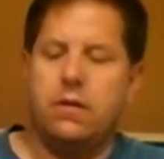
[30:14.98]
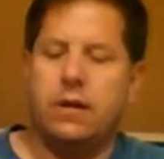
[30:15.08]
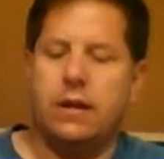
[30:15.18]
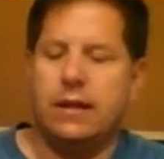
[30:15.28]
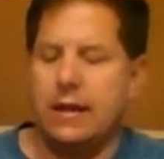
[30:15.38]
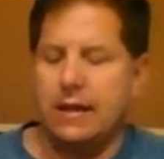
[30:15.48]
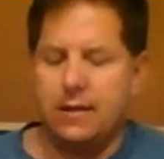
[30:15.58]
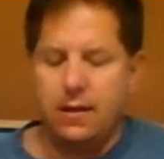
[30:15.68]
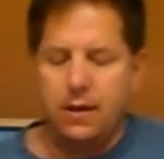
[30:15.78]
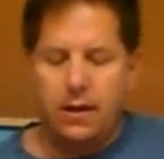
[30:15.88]
like that,
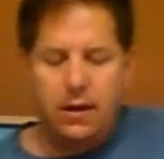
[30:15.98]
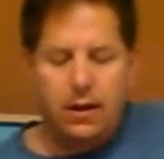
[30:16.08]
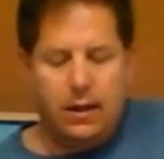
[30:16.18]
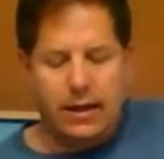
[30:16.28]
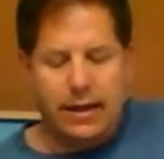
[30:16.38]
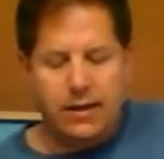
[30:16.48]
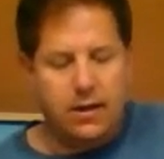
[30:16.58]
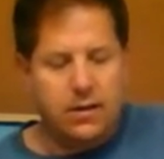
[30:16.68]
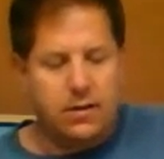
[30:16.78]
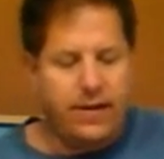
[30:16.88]
lie it
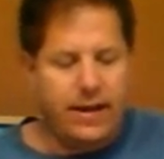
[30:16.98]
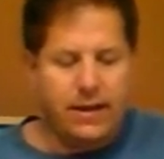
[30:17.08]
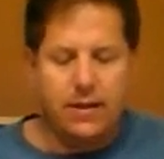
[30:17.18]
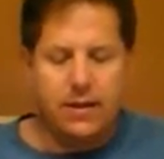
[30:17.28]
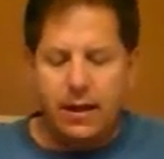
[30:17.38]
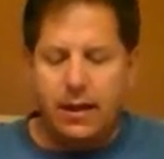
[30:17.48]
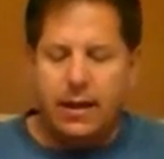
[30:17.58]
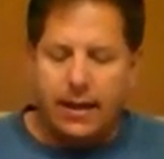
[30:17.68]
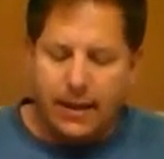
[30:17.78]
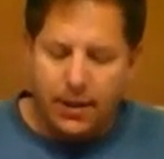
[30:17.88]
on his face,
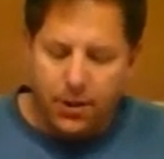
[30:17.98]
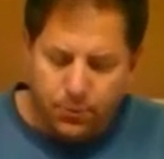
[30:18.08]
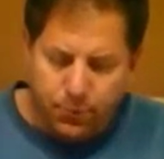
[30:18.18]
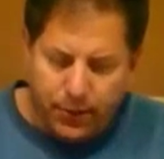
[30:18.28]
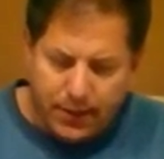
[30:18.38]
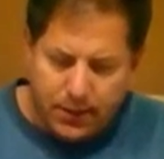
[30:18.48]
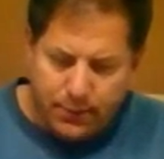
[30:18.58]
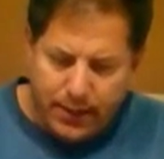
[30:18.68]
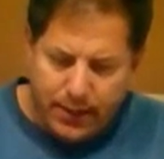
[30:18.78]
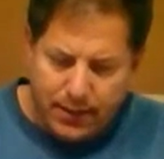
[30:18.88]
and then just put this
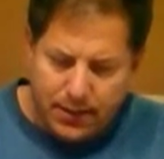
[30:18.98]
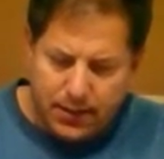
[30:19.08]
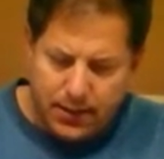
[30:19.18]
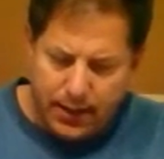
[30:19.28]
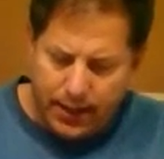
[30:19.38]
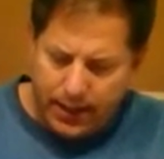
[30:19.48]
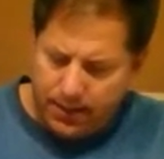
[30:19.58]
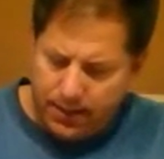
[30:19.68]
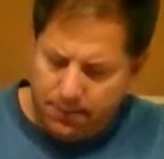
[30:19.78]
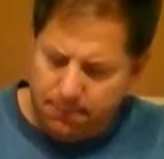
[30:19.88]
piece
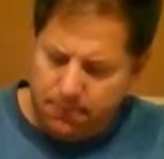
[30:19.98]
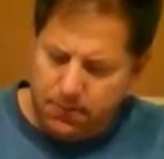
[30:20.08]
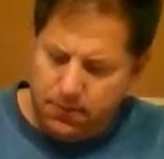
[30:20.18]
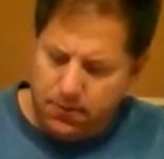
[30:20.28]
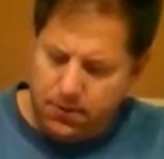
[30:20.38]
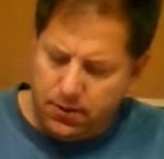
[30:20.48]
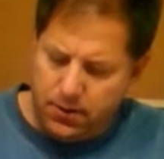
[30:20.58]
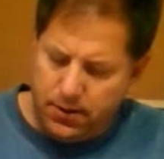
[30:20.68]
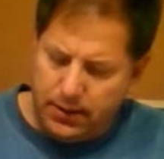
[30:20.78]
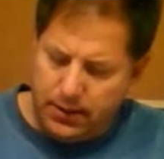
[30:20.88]
in,
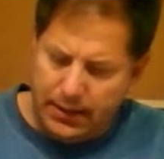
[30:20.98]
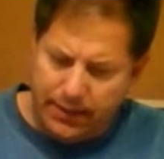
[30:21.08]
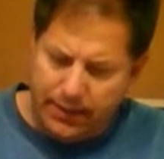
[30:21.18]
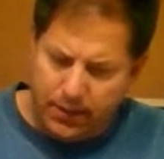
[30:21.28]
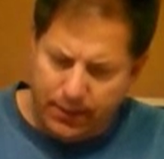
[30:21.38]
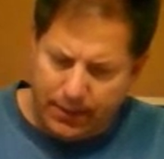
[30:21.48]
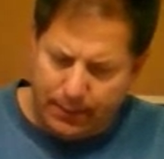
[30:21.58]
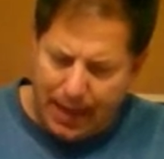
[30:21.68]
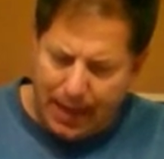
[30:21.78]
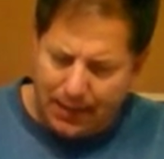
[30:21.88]
leave some at the
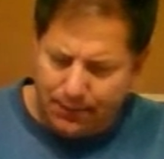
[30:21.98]
back,